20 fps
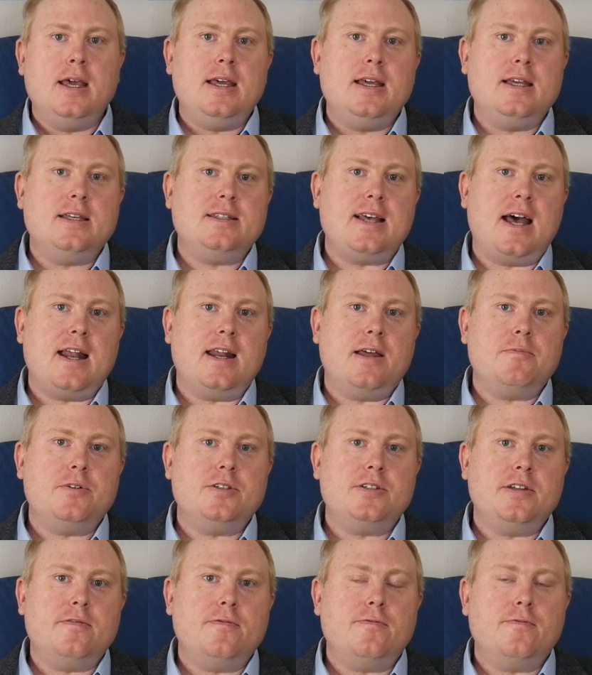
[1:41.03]
is that it
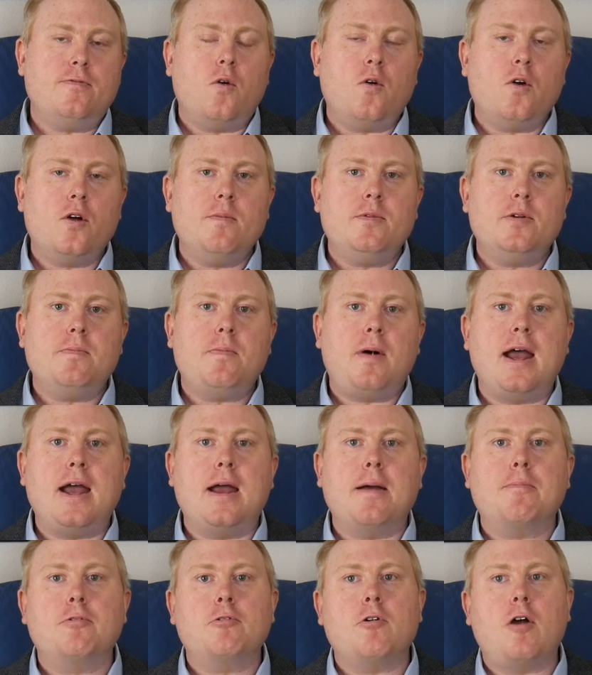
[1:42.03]
was informed by
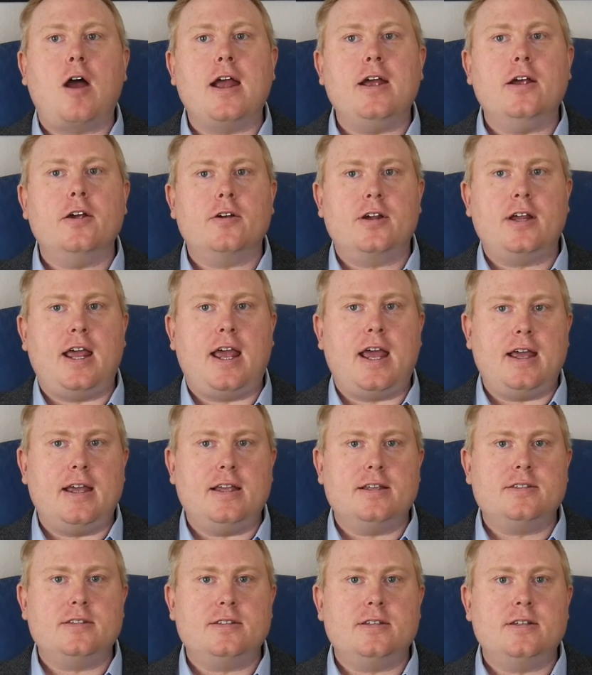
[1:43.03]
a prior
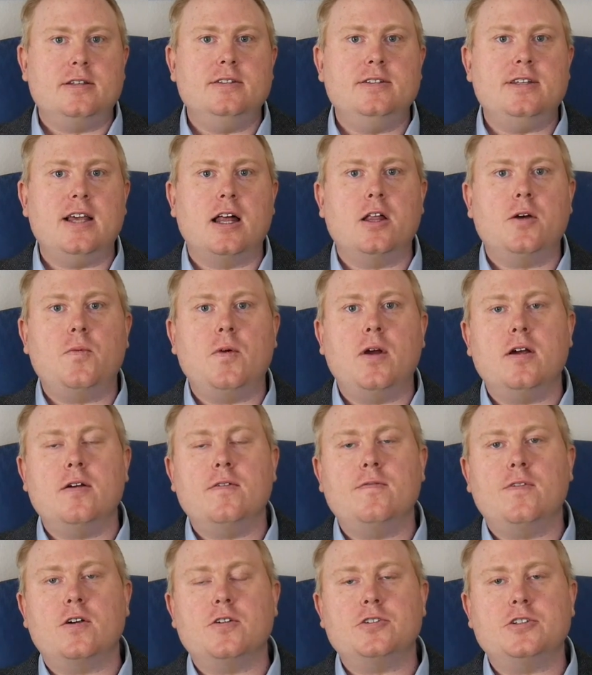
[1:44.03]
case,
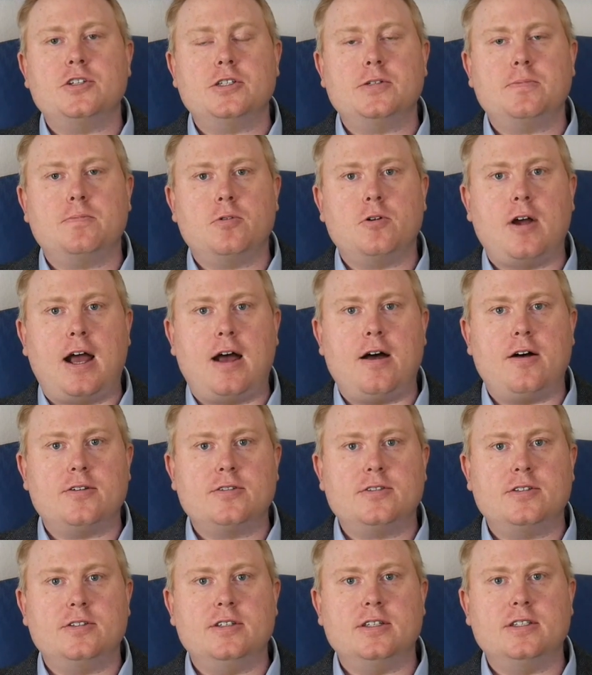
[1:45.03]
Delaware versus
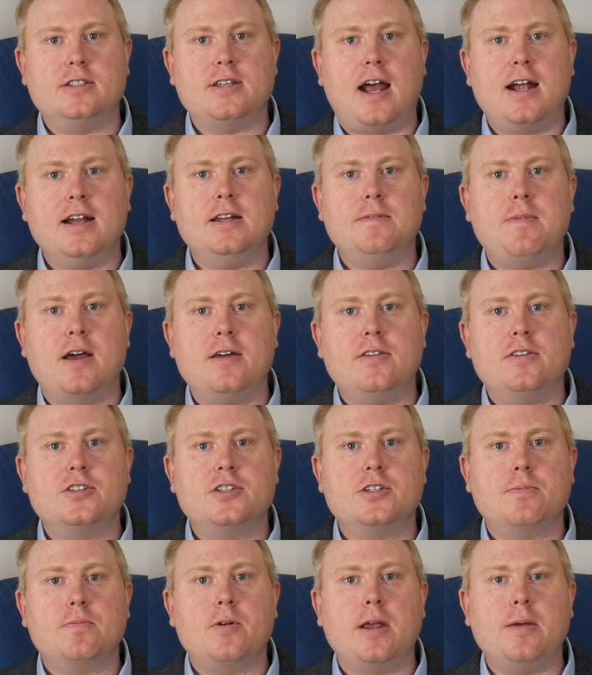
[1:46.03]
Prowse, decided by the
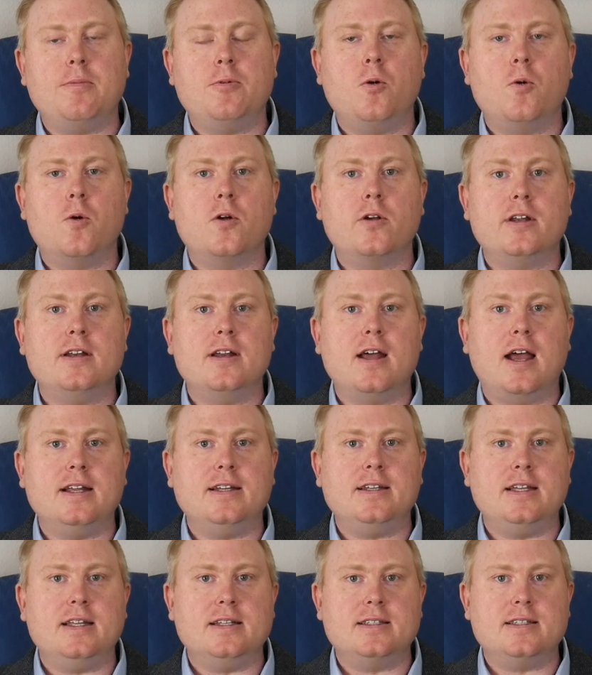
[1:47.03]
Supreme Court in
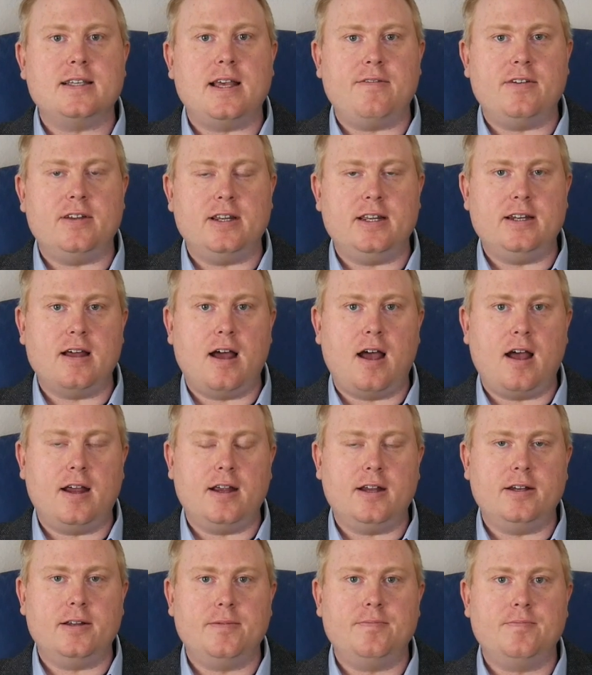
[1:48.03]

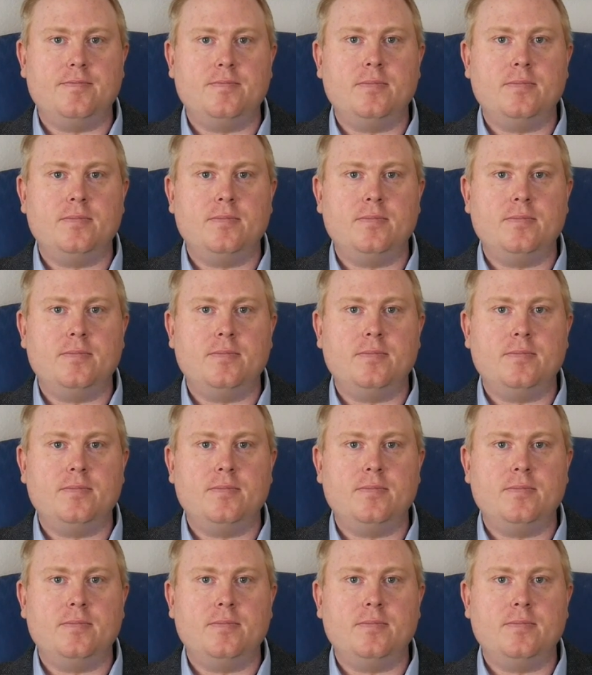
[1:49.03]
1979.